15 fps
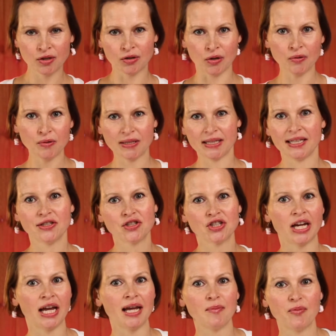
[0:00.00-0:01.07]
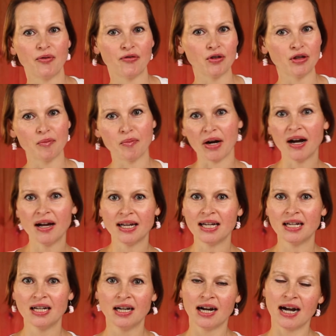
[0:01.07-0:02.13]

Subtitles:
ghostly shape for the body,